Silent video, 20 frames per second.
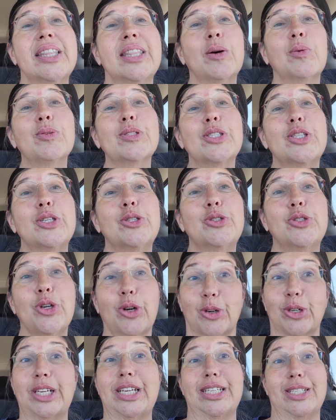It was the
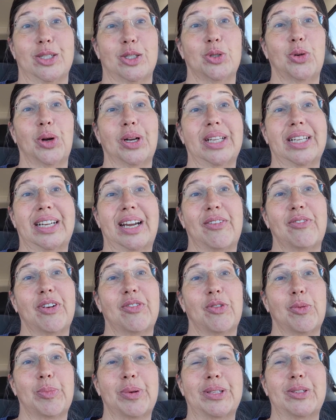dirtiest toilet I've
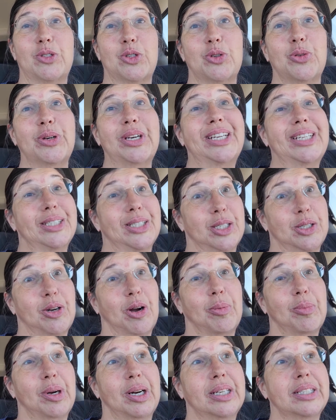ever been to in a
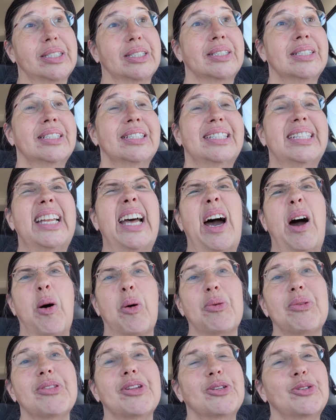Starbucks.
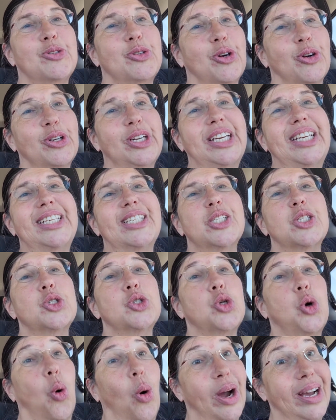Now, the oh. dirtiest
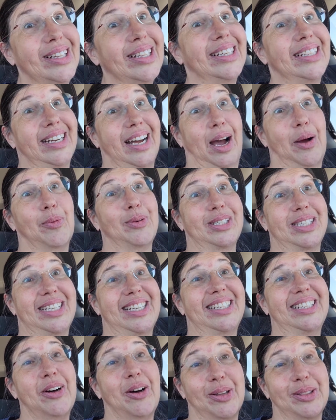toilet I was
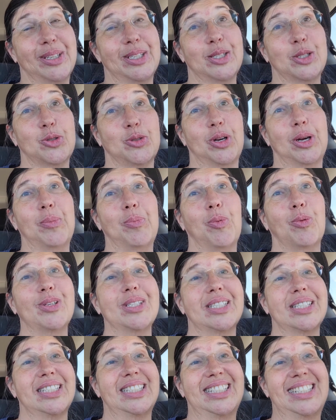in on this trip
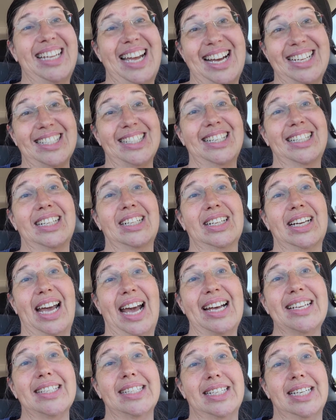was a nasty little
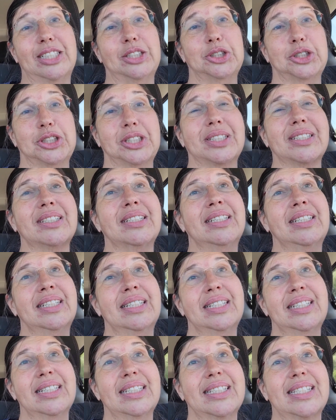gas station
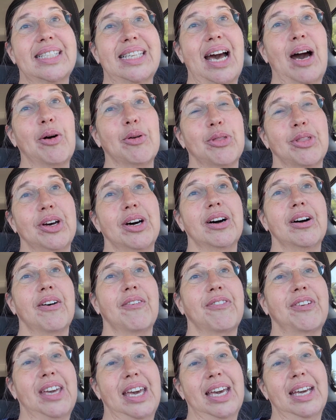south
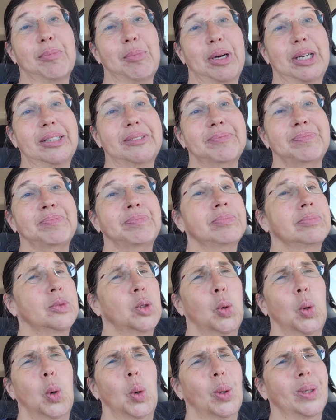of Kingman.
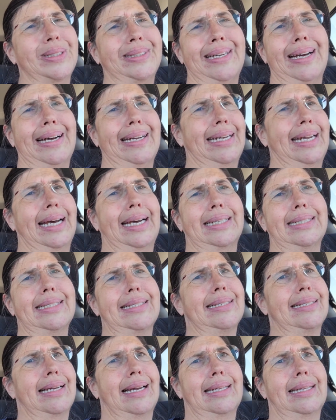Oh, not
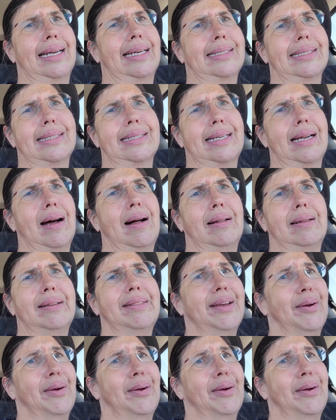nice. Not nice at all.